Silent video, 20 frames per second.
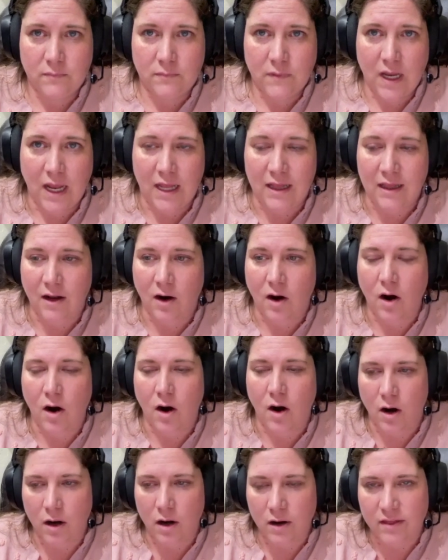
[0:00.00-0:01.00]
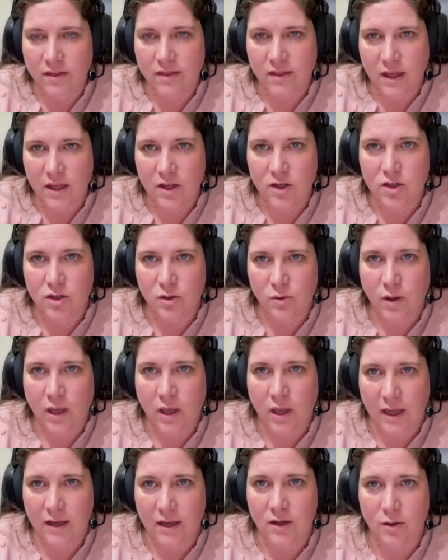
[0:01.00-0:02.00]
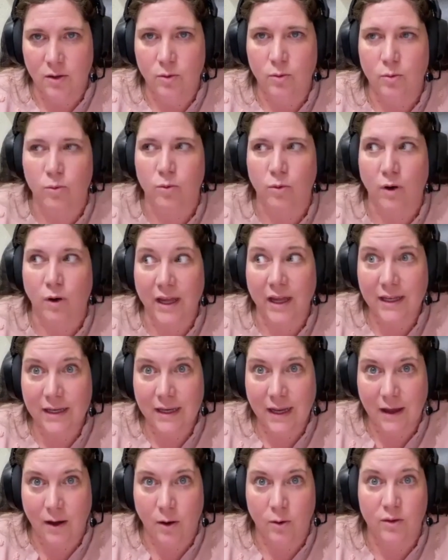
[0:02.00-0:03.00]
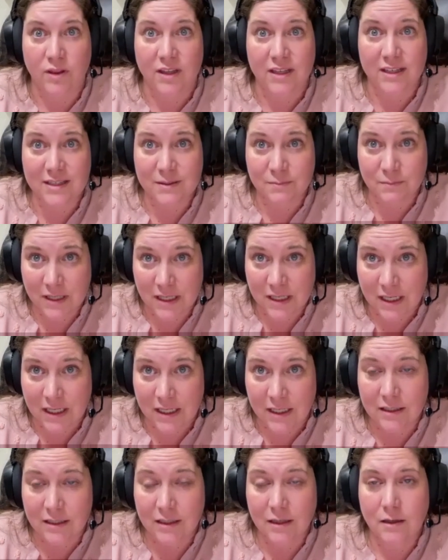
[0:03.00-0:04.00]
And there are things you can do right now, this minute,